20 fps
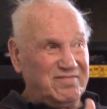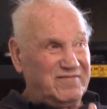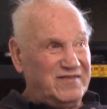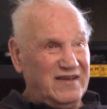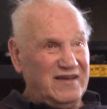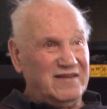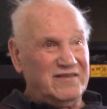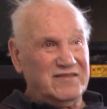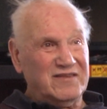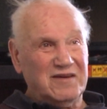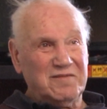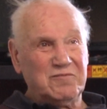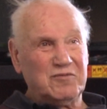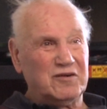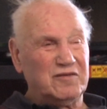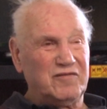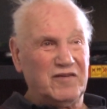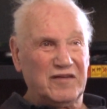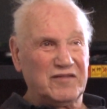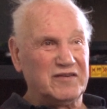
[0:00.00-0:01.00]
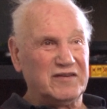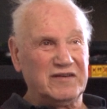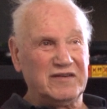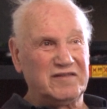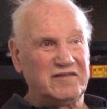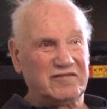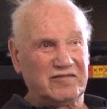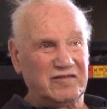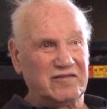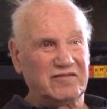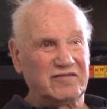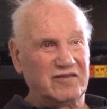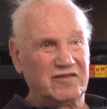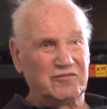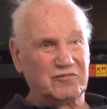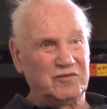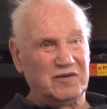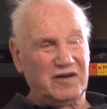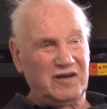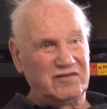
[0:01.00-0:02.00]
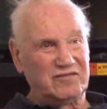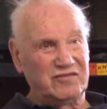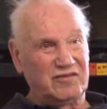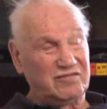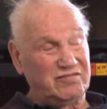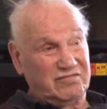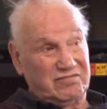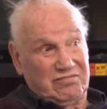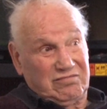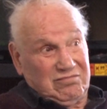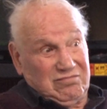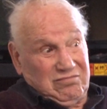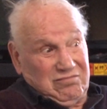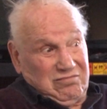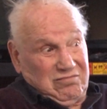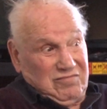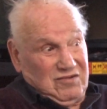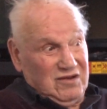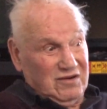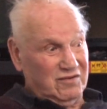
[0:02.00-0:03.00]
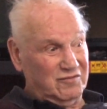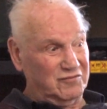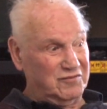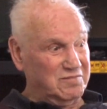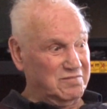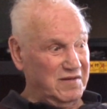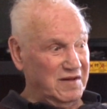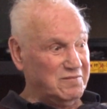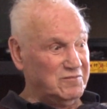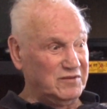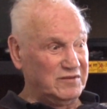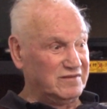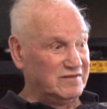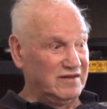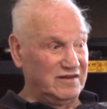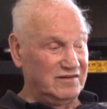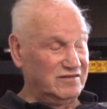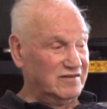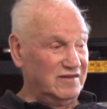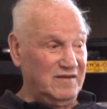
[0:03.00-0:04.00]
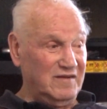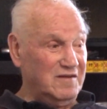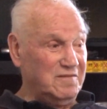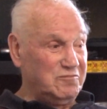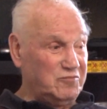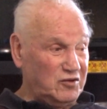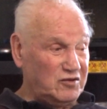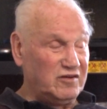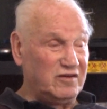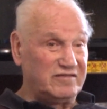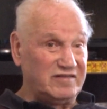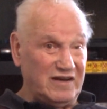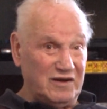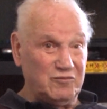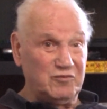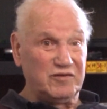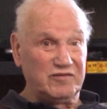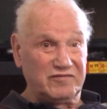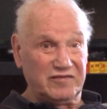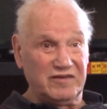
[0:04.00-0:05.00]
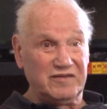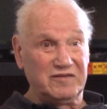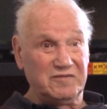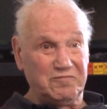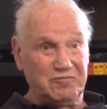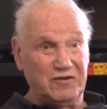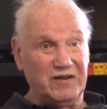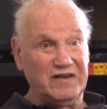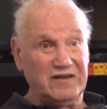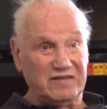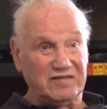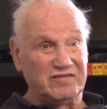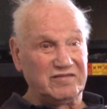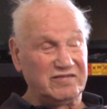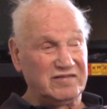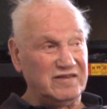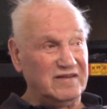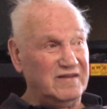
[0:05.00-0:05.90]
a number of other instances where I just, remembered things because I was in the place.